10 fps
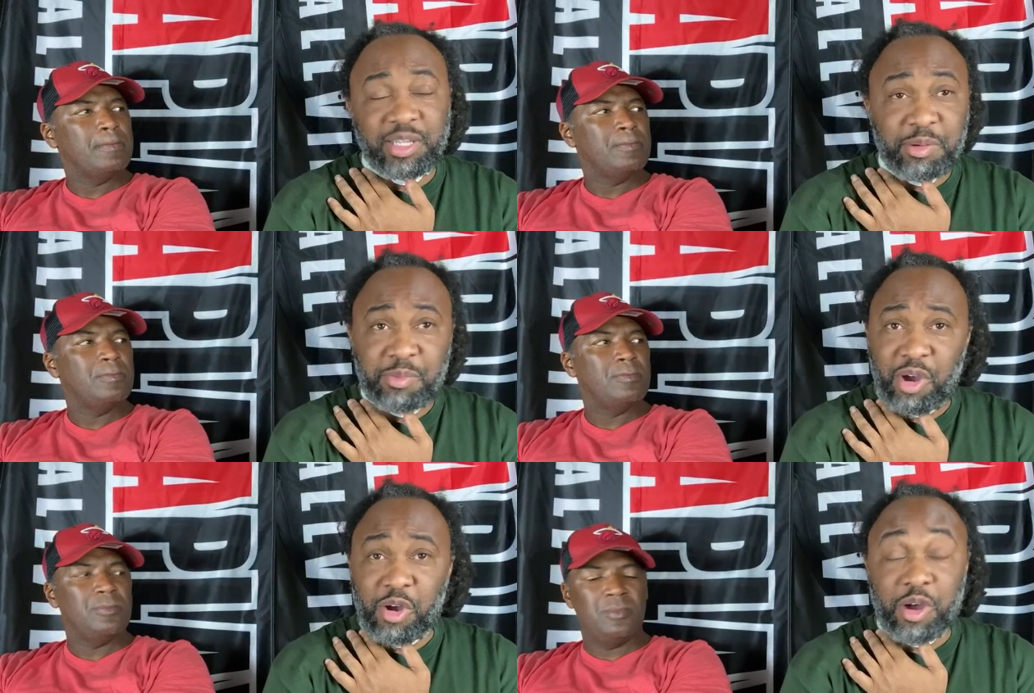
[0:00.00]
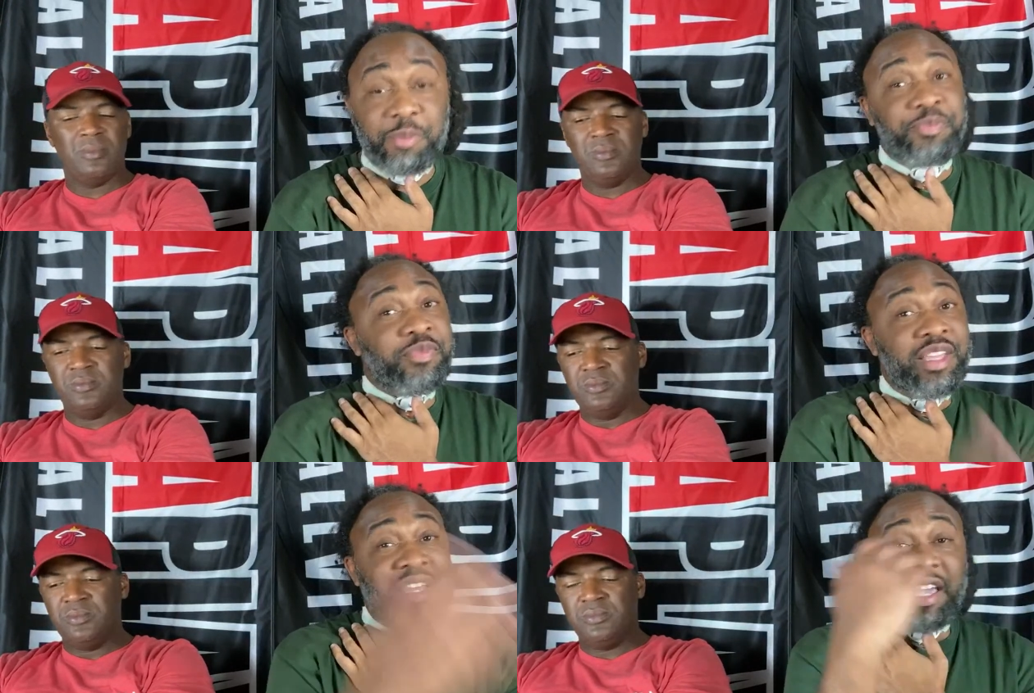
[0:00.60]
Speaker 1: give him the ball.
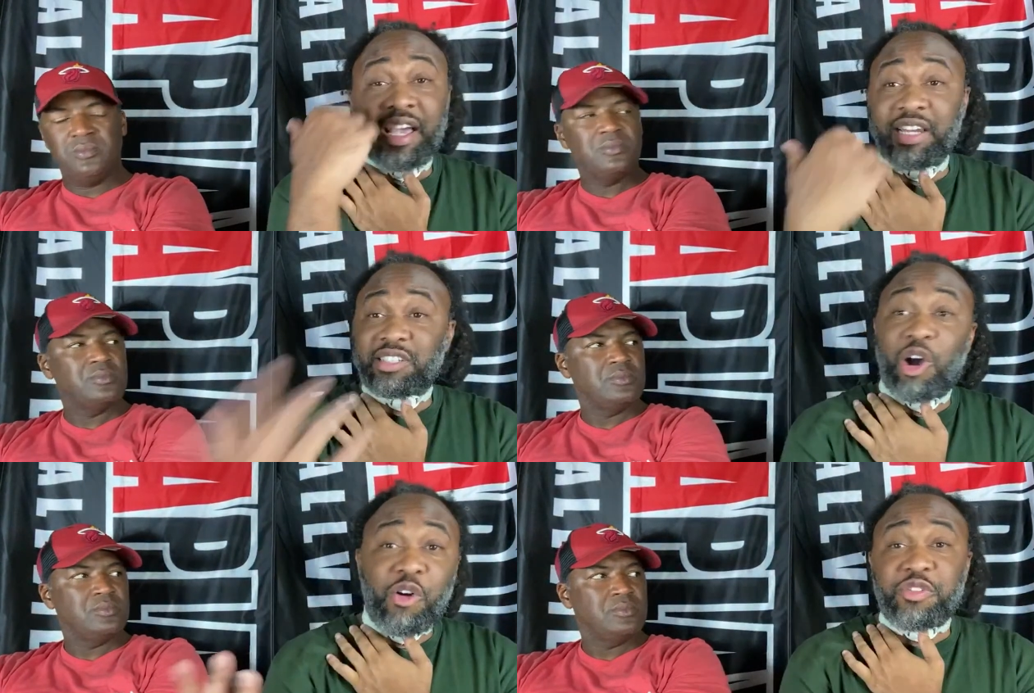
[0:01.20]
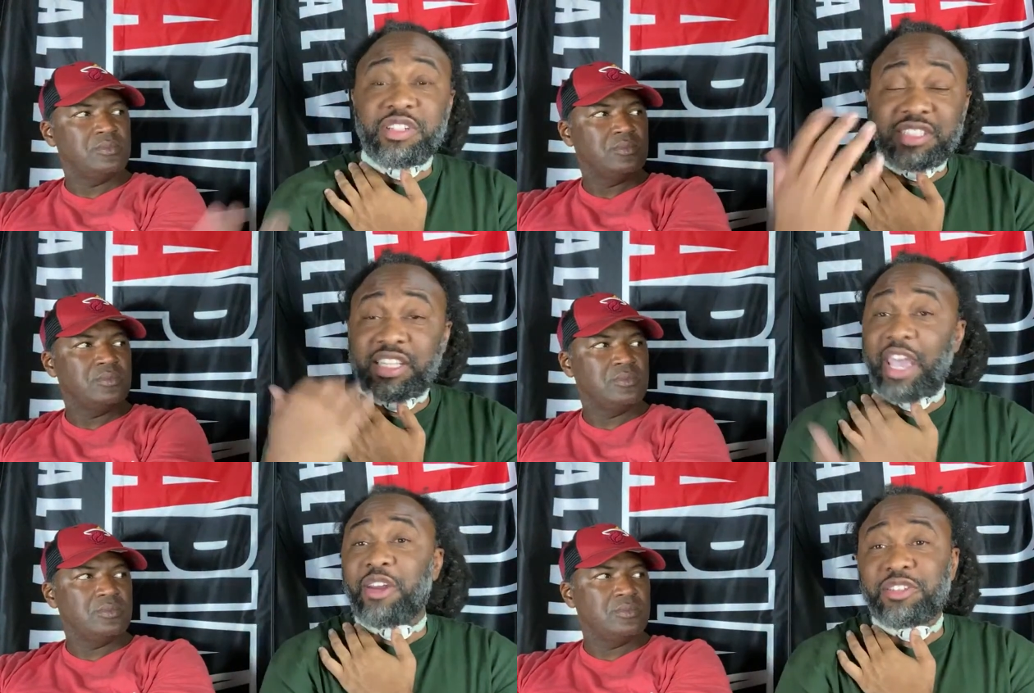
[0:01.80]
And his offense
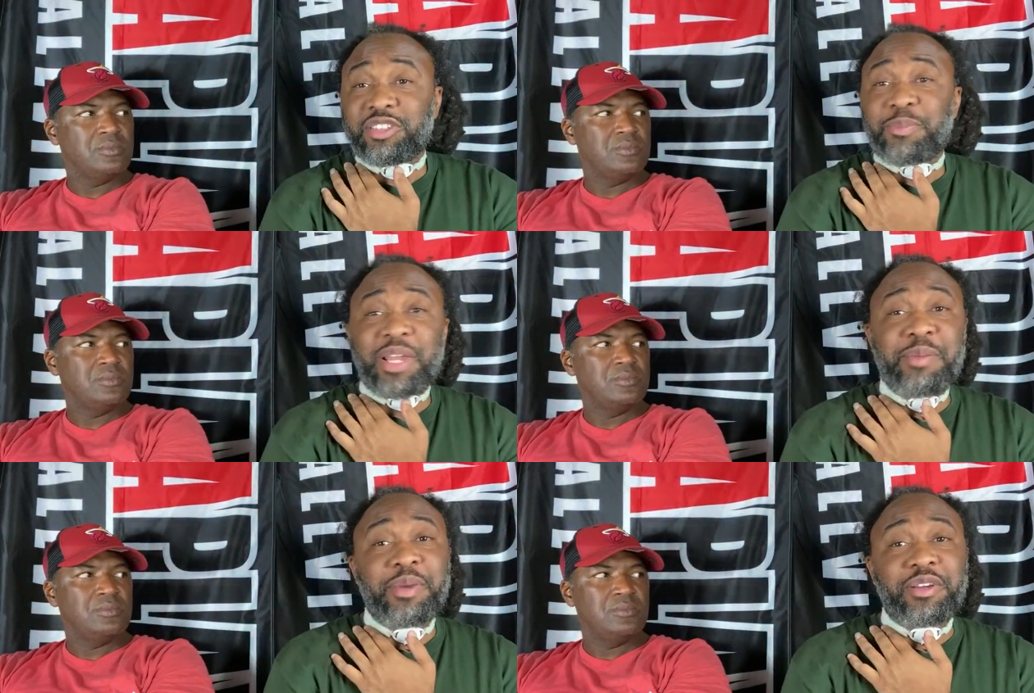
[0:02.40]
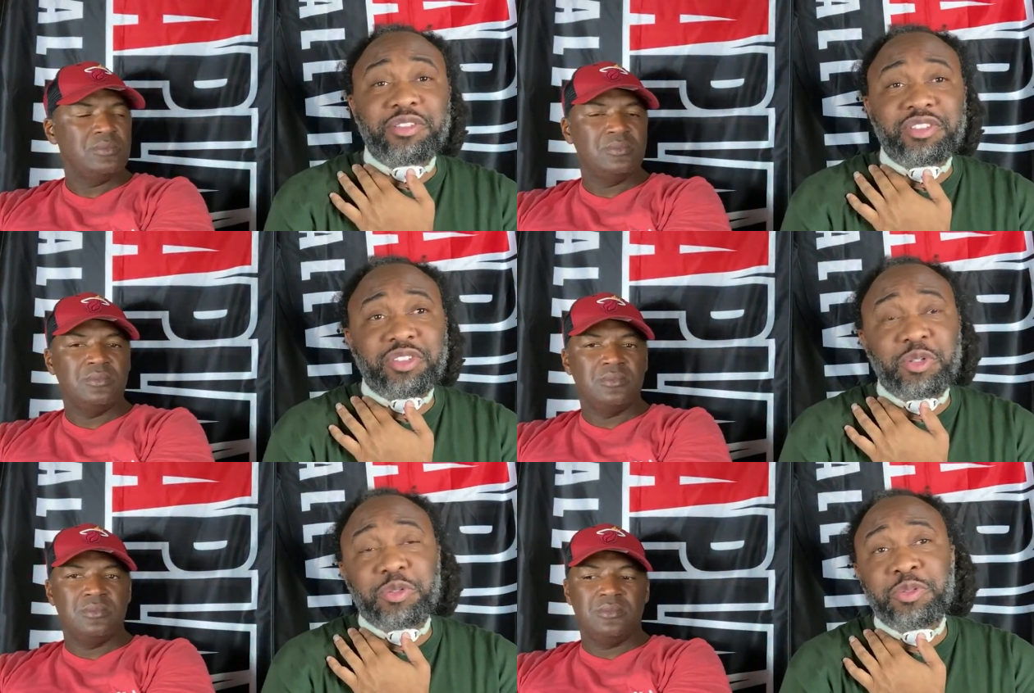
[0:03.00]
caters to playmakers.
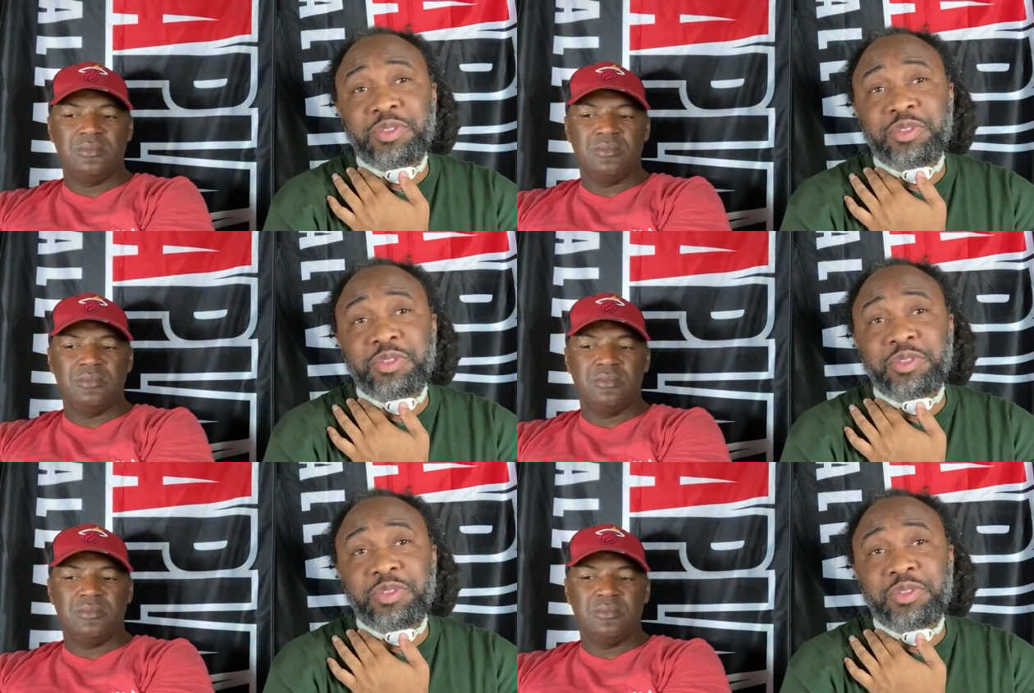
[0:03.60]
So